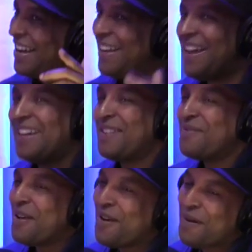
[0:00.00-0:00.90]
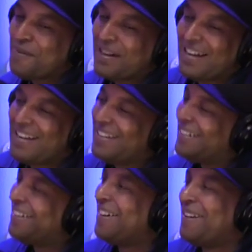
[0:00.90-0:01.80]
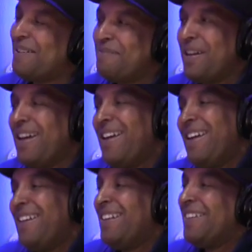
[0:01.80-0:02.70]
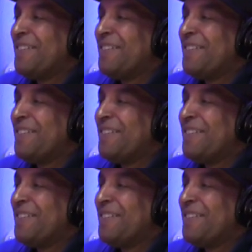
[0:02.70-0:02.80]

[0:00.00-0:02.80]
I like yeah. you, bro, man. Oh man.